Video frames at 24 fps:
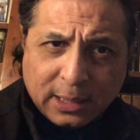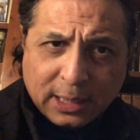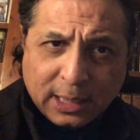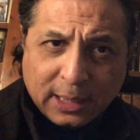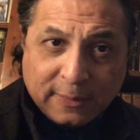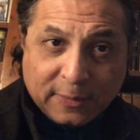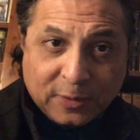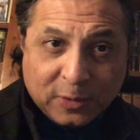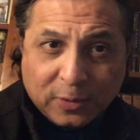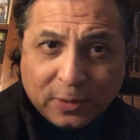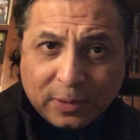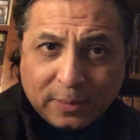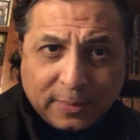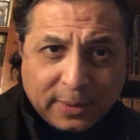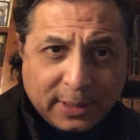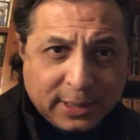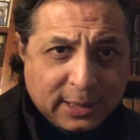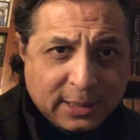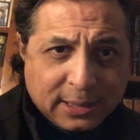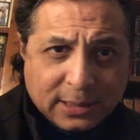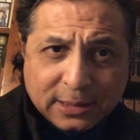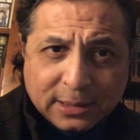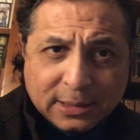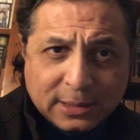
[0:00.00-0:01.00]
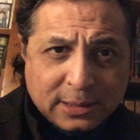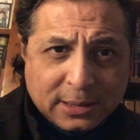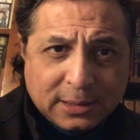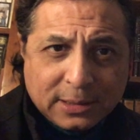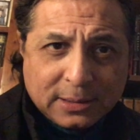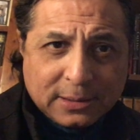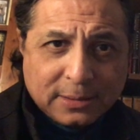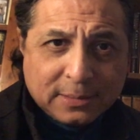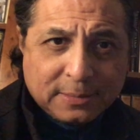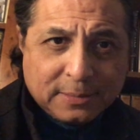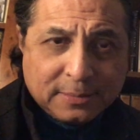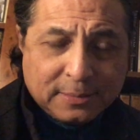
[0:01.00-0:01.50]
even though it means
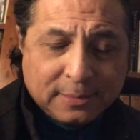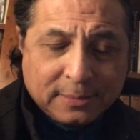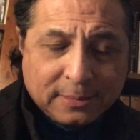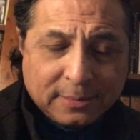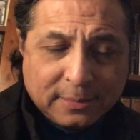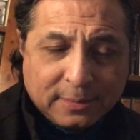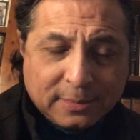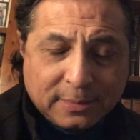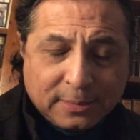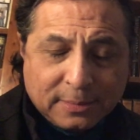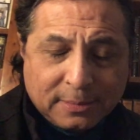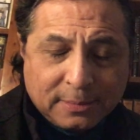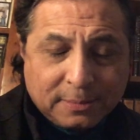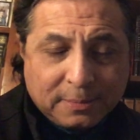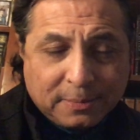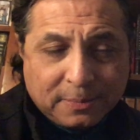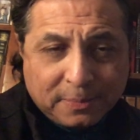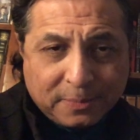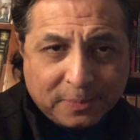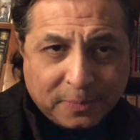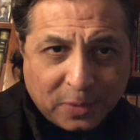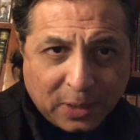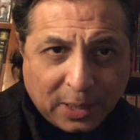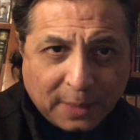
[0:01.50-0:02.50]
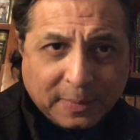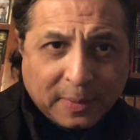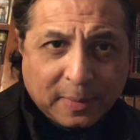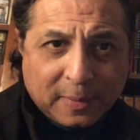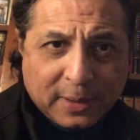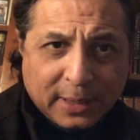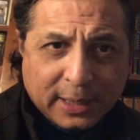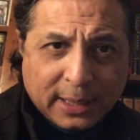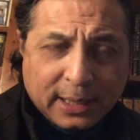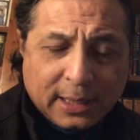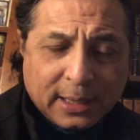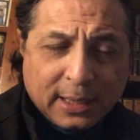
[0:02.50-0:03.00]

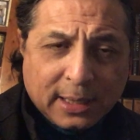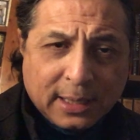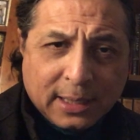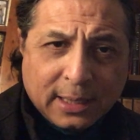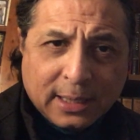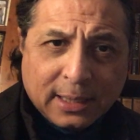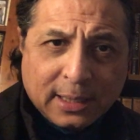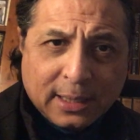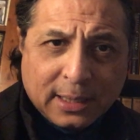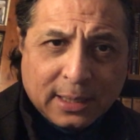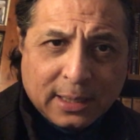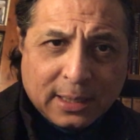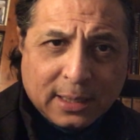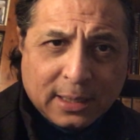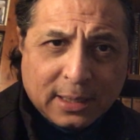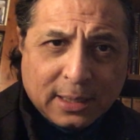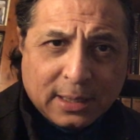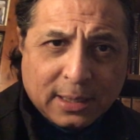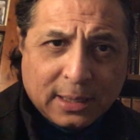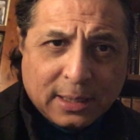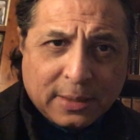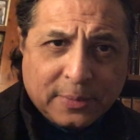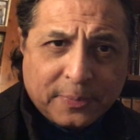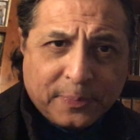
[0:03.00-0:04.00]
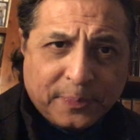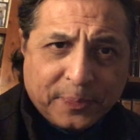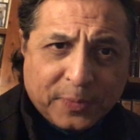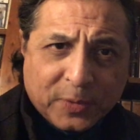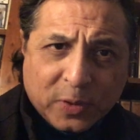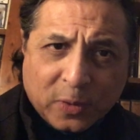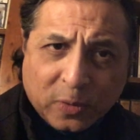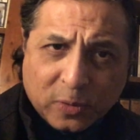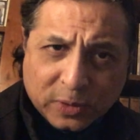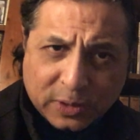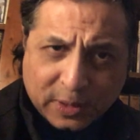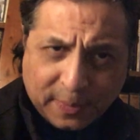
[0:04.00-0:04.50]
probably
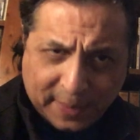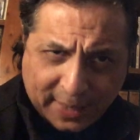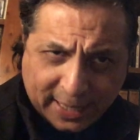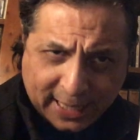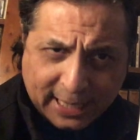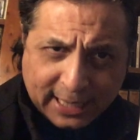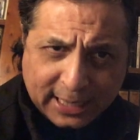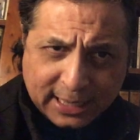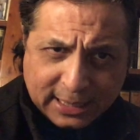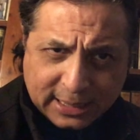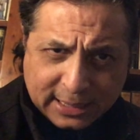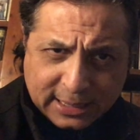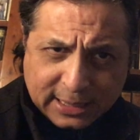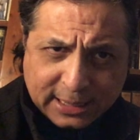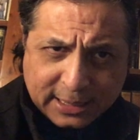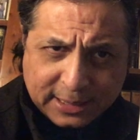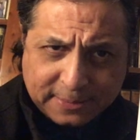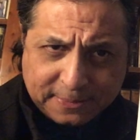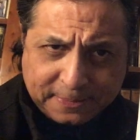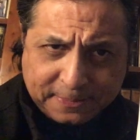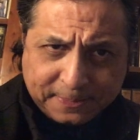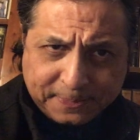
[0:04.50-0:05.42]
their own demise.